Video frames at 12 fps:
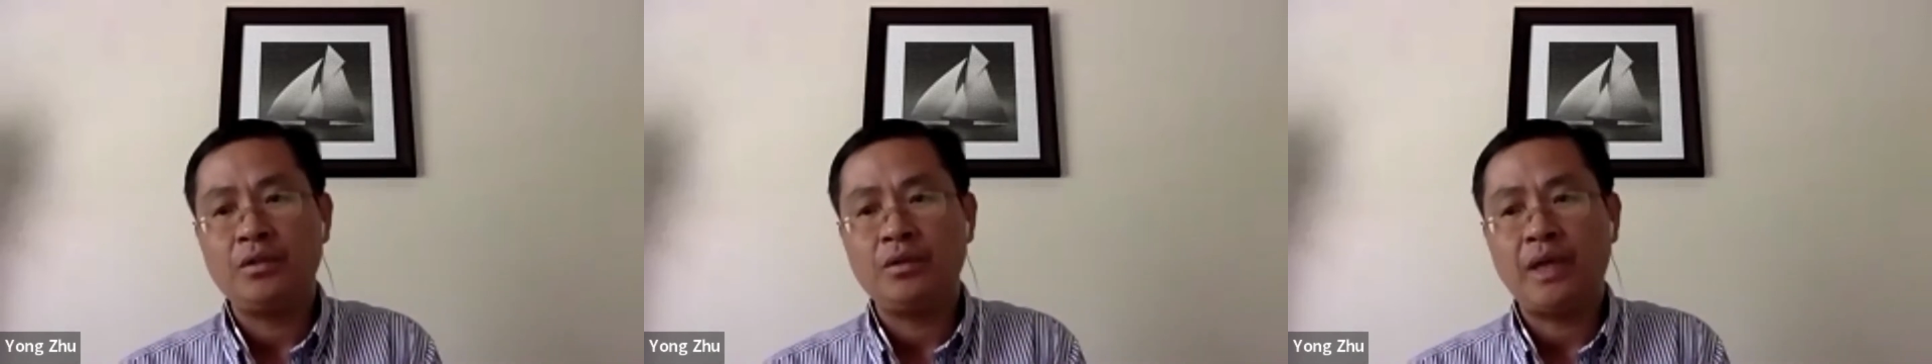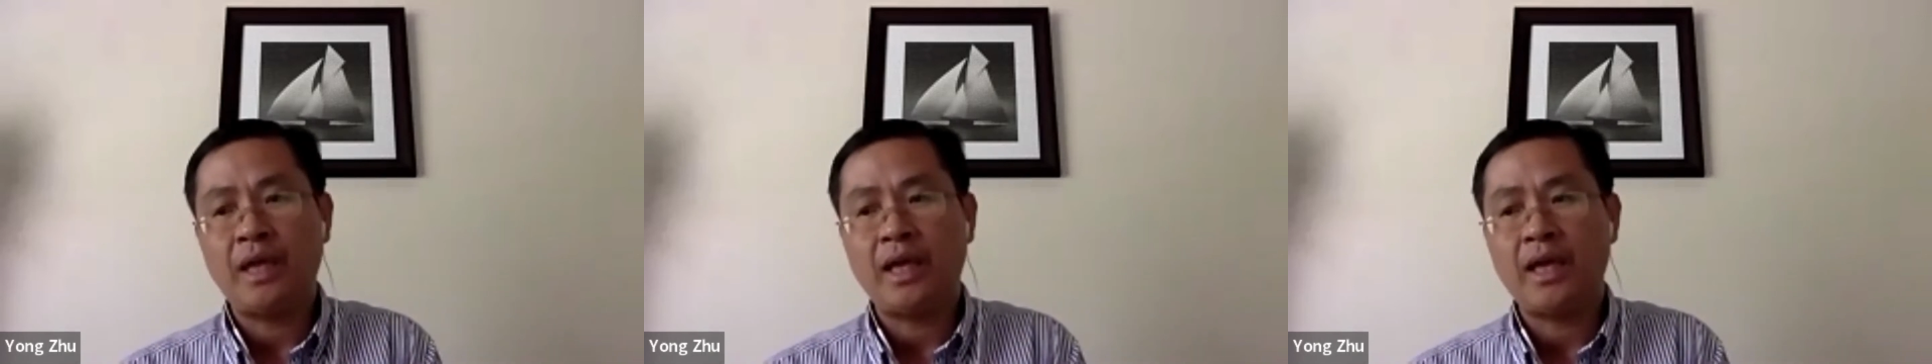
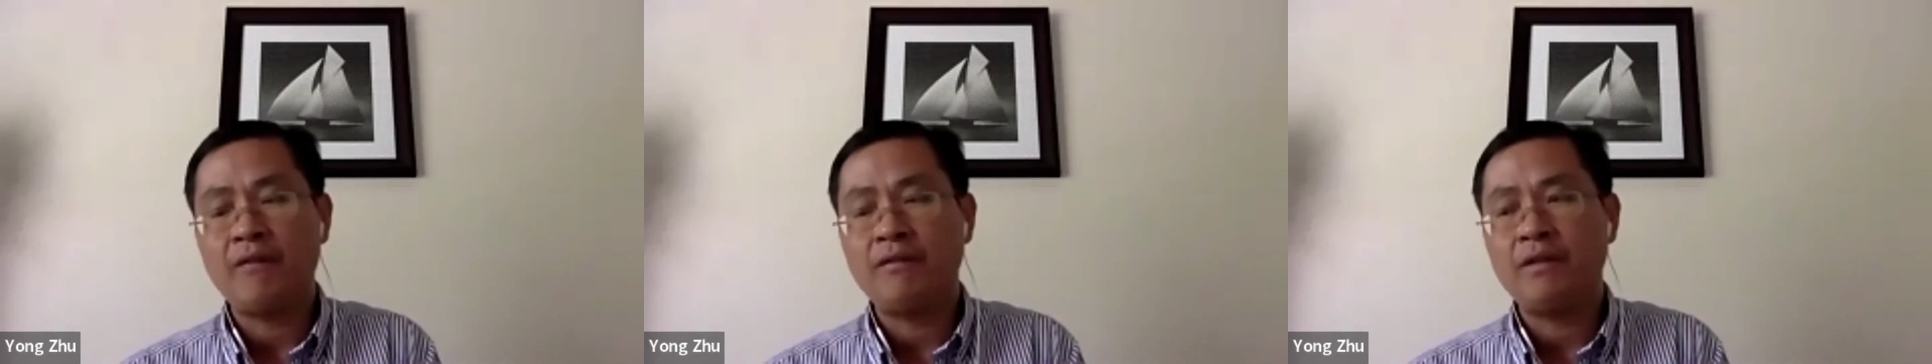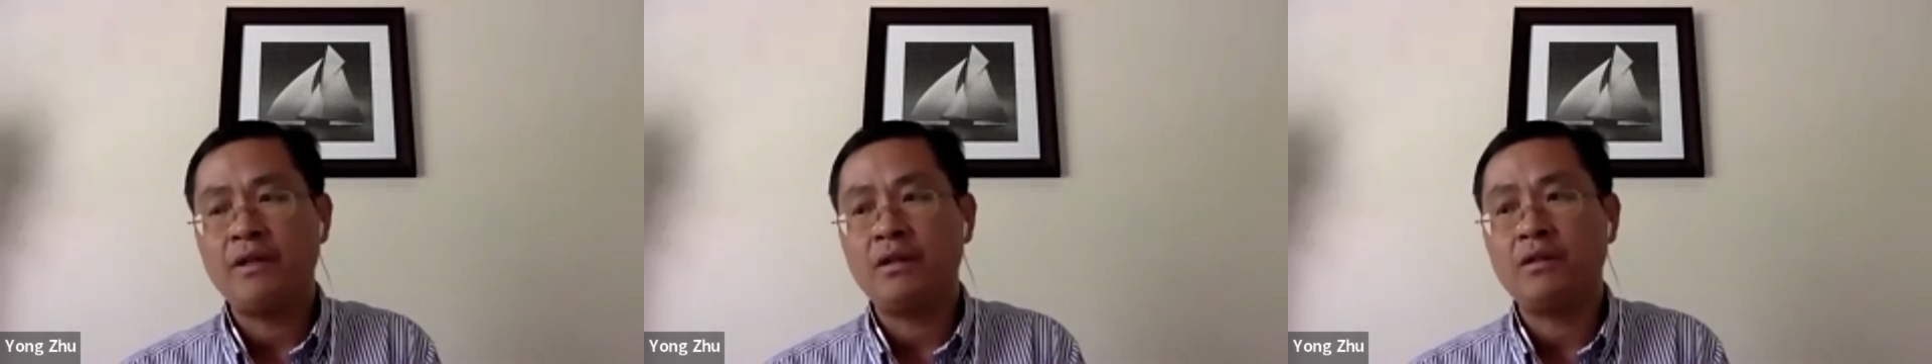So we
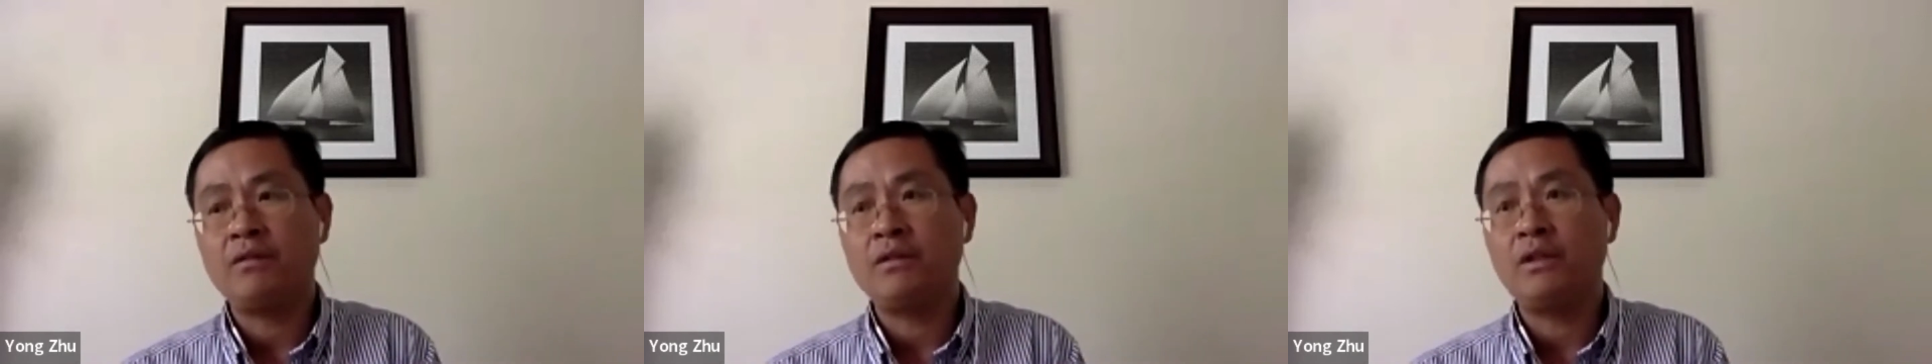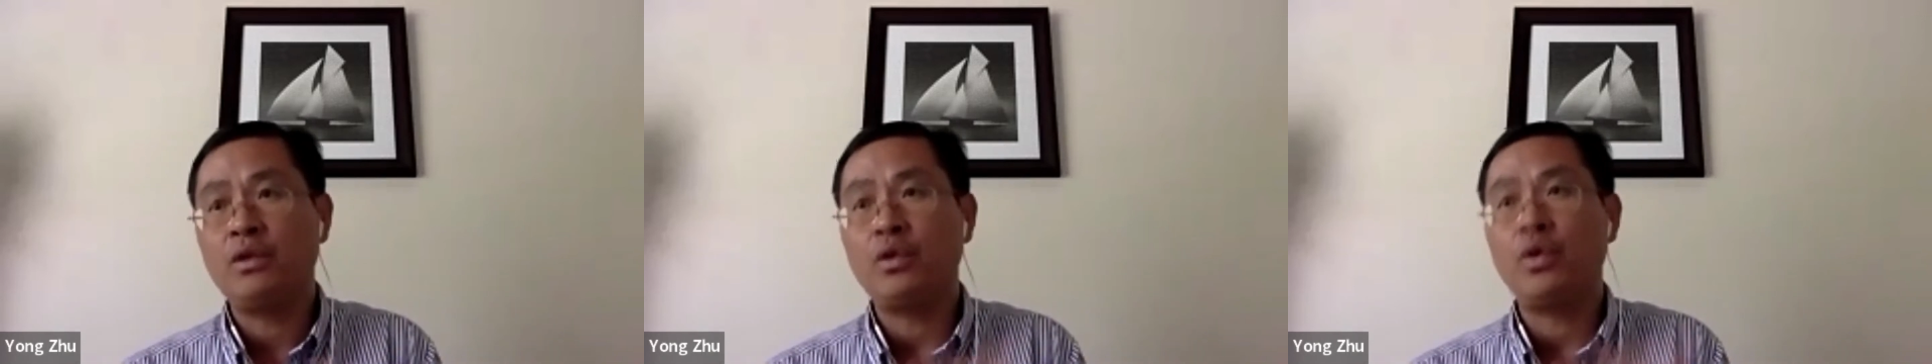have a lot
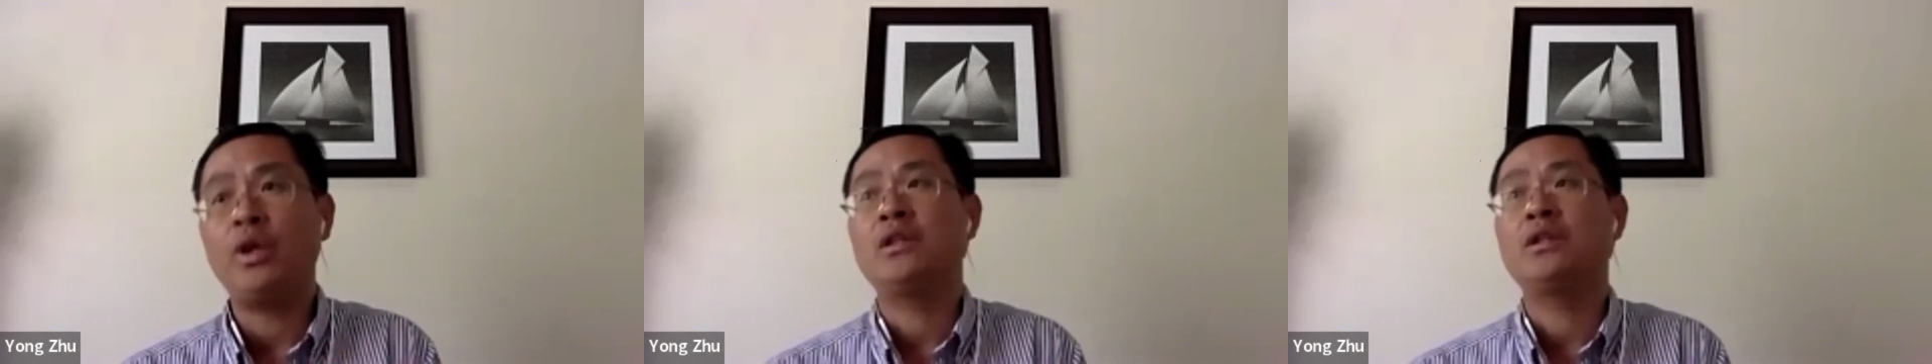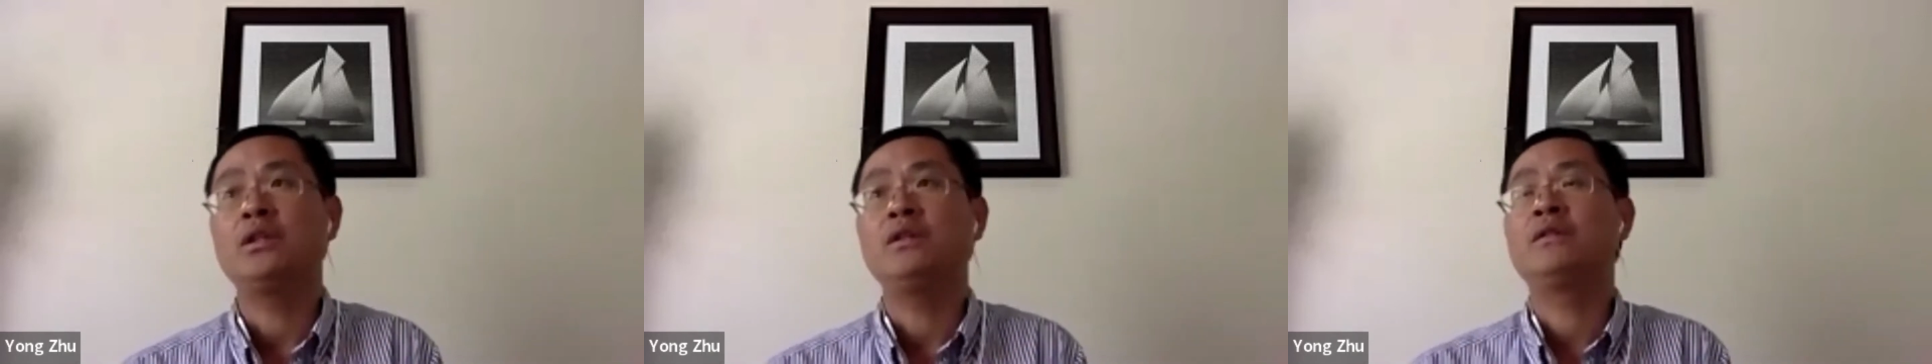of the
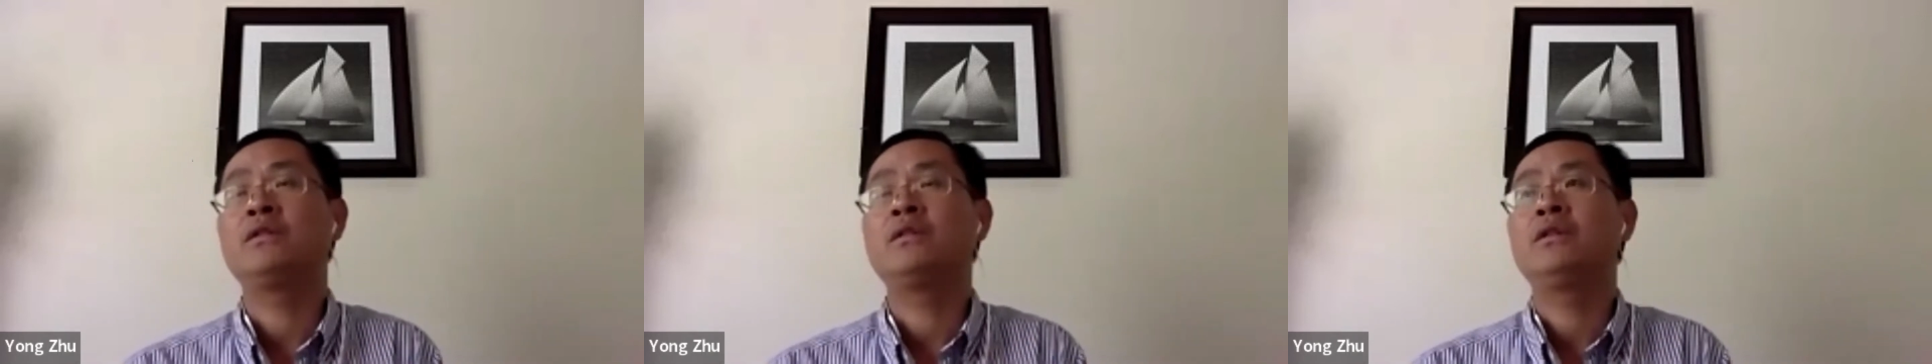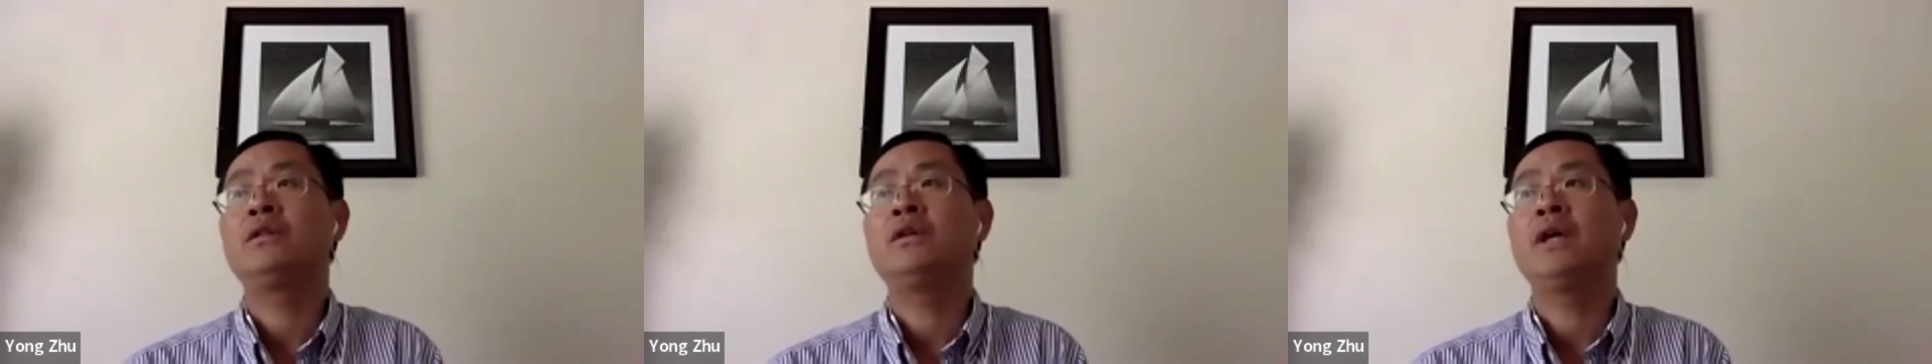
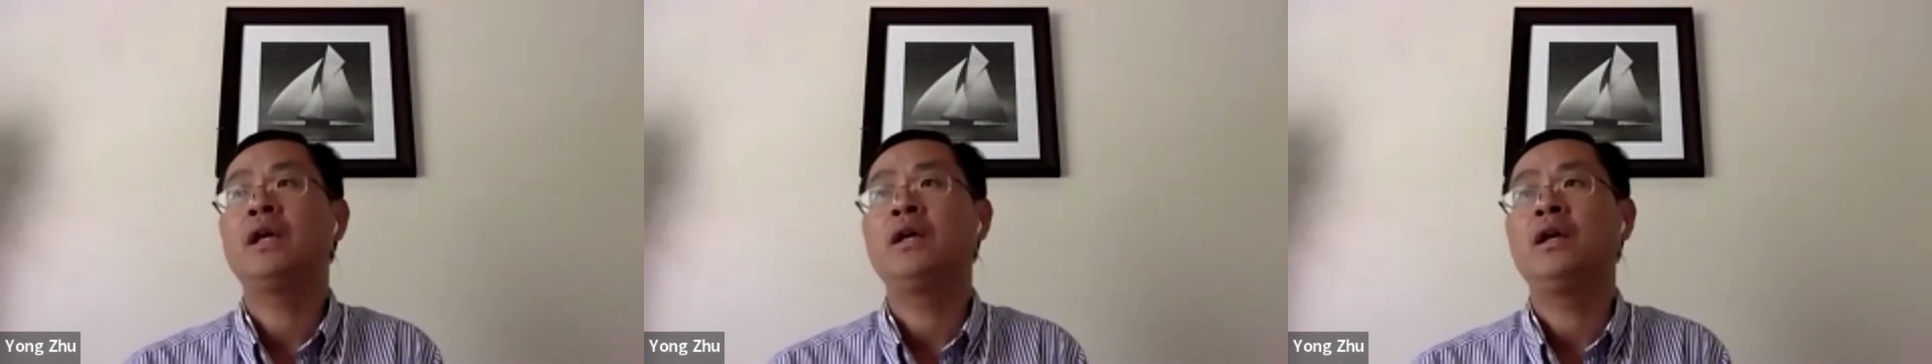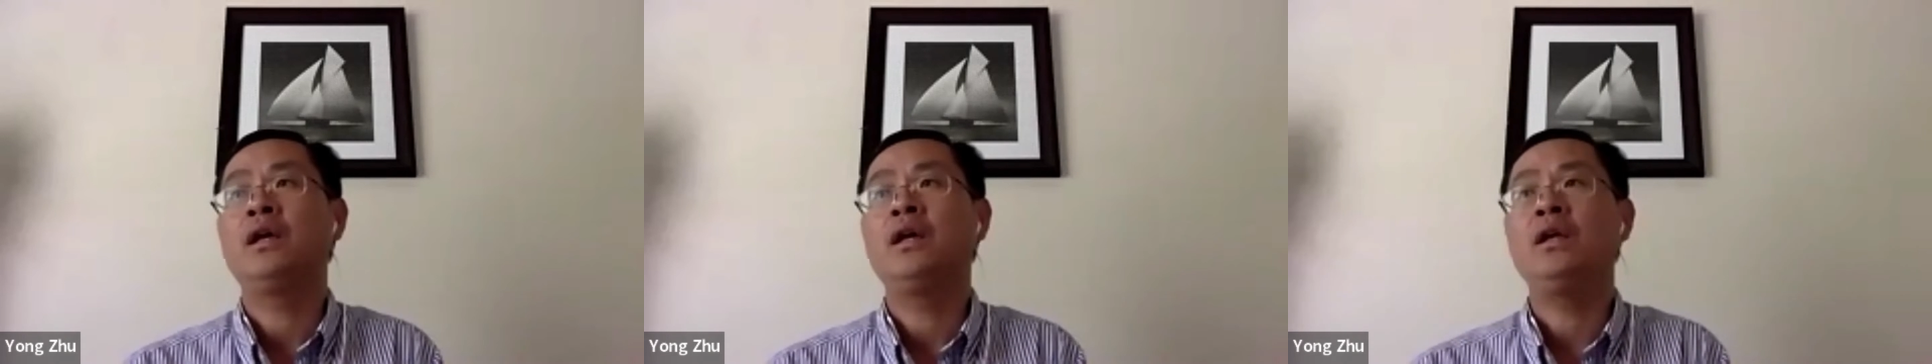equations right?